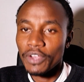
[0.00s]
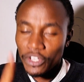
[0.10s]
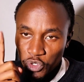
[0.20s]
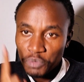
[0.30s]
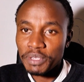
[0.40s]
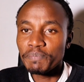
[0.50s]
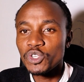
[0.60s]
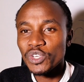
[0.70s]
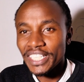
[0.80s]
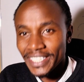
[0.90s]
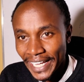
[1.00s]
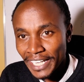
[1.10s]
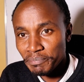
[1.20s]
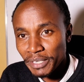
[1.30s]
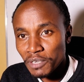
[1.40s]
It should be between
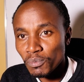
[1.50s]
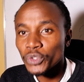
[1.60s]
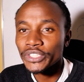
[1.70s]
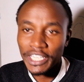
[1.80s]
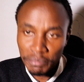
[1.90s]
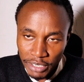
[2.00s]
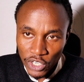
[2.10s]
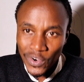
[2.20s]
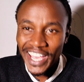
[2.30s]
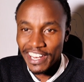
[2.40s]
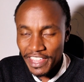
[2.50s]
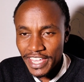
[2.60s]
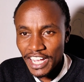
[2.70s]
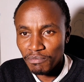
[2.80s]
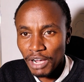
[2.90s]
10 millimoles and below.
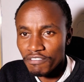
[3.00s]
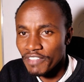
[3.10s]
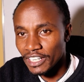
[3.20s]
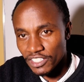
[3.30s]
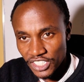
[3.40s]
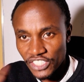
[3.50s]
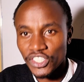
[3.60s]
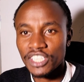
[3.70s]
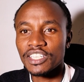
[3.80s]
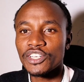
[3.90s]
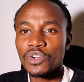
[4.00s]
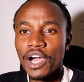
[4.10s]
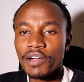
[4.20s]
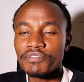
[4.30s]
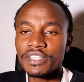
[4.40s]
Anything above that suggests that you're
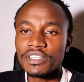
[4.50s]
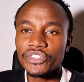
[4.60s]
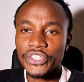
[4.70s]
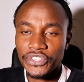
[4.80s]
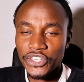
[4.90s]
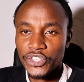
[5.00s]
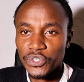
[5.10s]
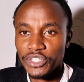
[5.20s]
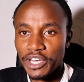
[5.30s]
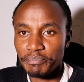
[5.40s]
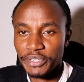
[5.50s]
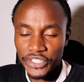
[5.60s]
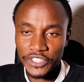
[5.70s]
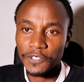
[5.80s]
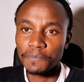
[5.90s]
having gestational
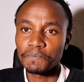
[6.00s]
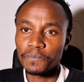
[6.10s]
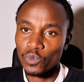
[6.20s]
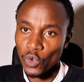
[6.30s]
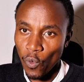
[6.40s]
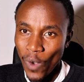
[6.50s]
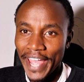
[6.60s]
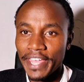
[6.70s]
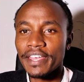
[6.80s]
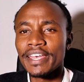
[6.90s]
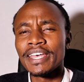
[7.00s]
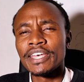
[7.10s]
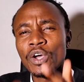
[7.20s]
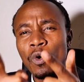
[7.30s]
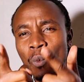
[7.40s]
diabetes. Why?
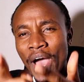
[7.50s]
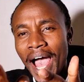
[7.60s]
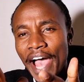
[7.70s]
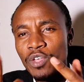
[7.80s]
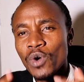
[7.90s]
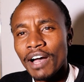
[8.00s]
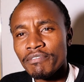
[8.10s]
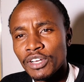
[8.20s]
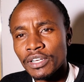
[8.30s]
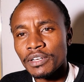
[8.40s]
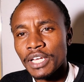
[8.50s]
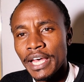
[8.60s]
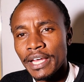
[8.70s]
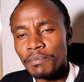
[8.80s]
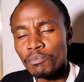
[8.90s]
Why are you having
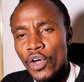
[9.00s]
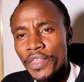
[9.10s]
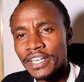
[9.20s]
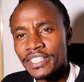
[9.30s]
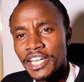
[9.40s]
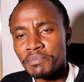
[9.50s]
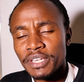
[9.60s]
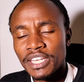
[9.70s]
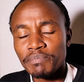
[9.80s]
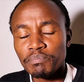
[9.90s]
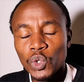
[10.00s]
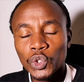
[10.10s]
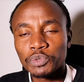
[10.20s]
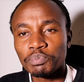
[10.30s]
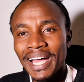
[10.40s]
more than 10
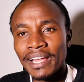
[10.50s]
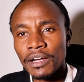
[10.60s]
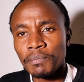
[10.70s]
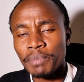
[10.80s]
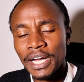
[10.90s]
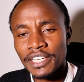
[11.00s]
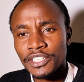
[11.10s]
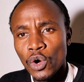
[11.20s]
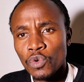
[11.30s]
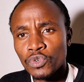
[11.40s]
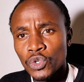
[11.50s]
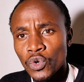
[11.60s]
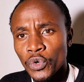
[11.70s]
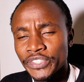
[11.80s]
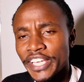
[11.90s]
millimoles per liter of
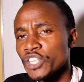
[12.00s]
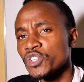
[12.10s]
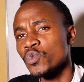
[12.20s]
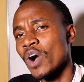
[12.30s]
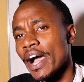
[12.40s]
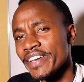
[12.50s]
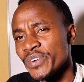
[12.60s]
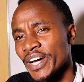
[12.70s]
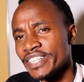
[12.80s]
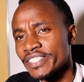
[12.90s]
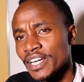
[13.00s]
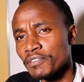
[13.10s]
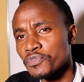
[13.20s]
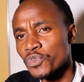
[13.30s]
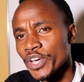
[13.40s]
glucose and you had
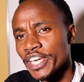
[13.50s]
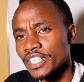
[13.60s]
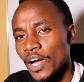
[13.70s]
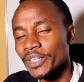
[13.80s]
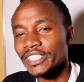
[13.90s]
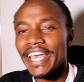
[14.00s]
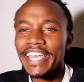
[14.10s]
starved for 8 hours?